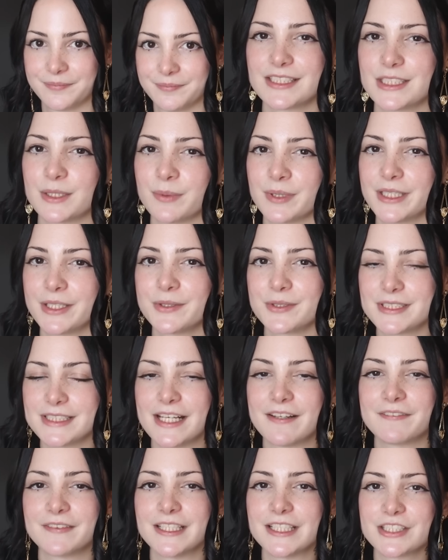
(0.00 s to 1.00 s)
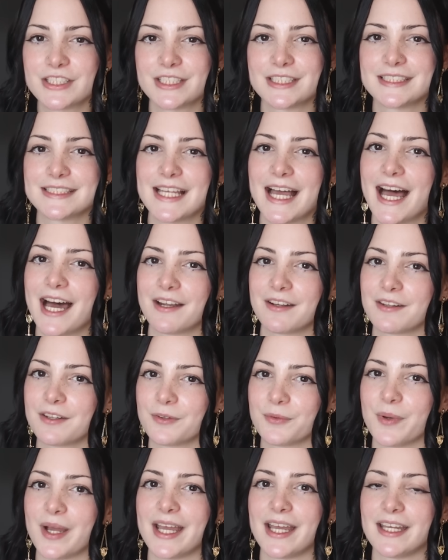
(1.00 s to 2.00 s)
So with those definitions out of the
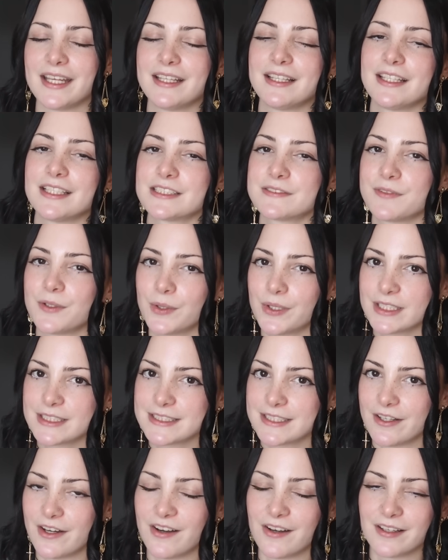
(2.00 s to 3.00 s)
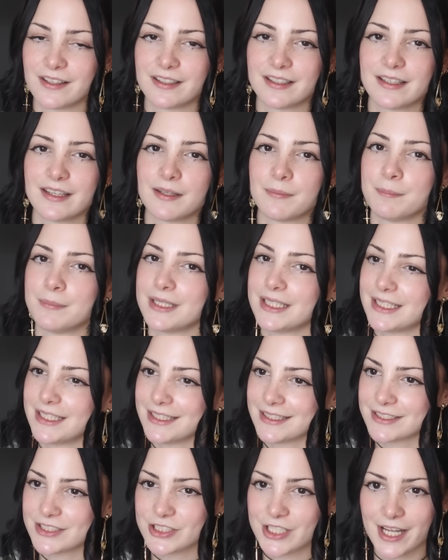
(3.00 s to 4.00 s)
way, let's focus on the
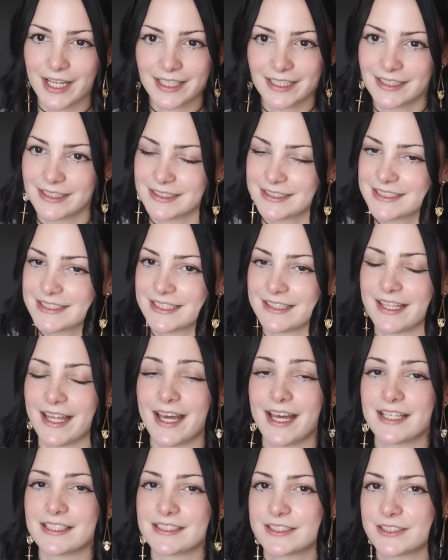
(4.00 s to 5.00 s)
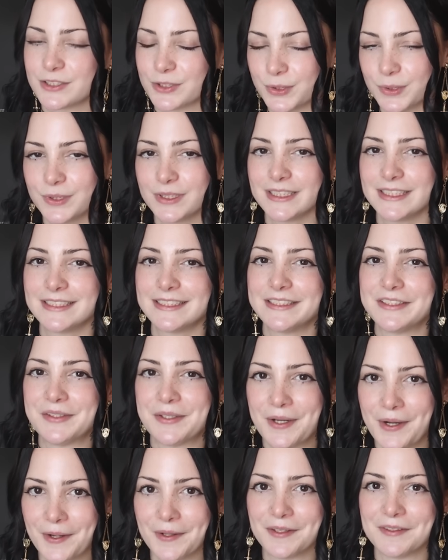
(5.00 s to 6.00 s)
media giant that has stolen
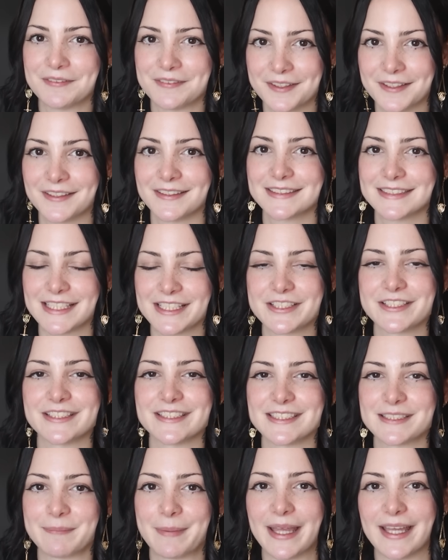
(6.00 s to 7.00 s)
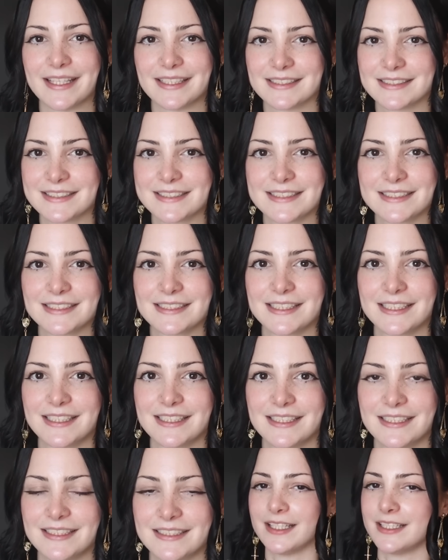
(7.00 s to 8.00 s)
all of our attention spans.
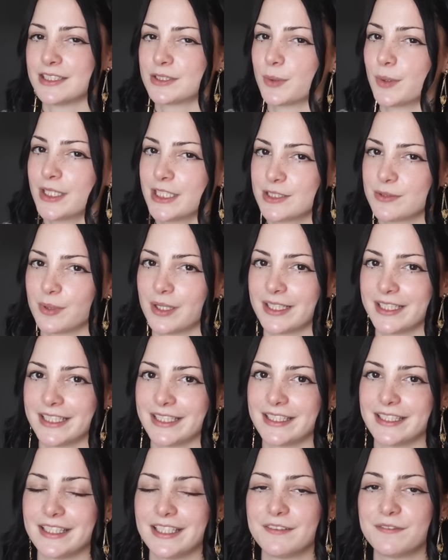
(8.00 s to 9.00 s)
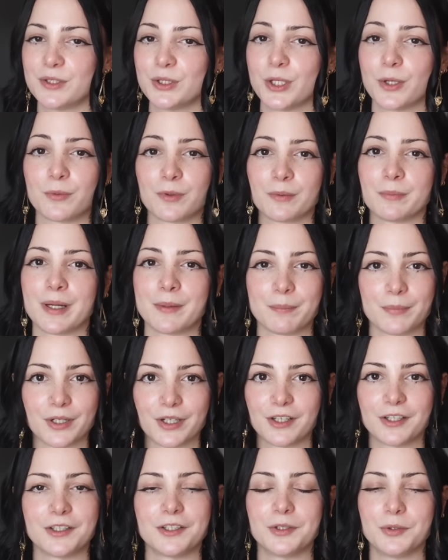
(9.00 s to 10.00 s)
In 2020, if you don't
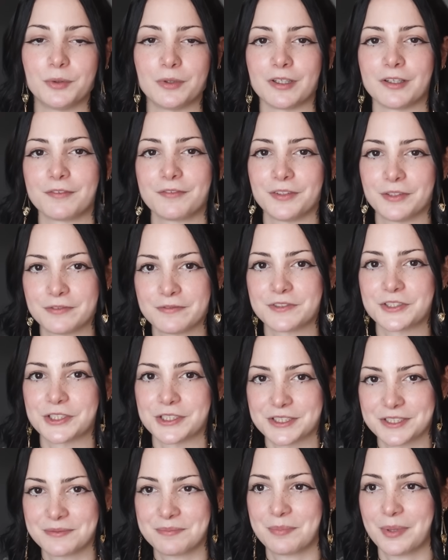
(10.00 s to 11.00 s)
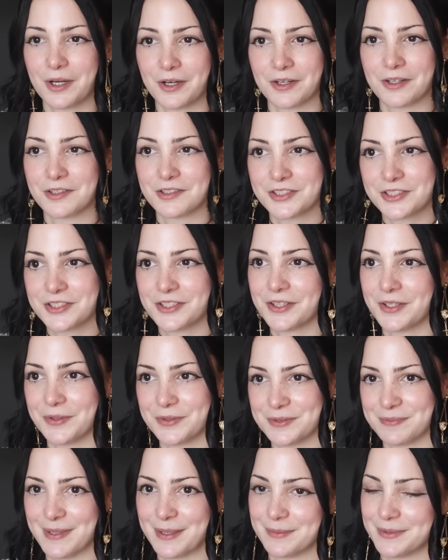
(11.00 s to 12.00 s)
remember, or if you've just purged
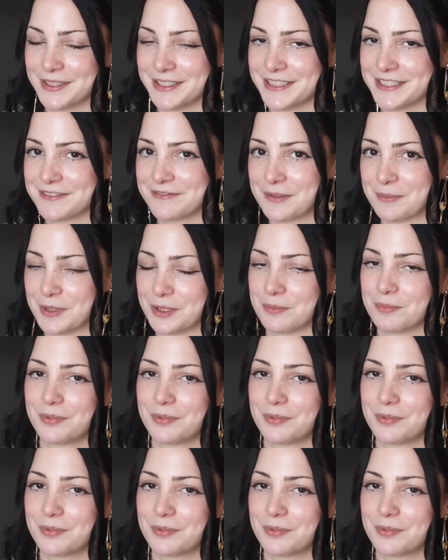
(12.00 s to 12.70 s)
those memories from your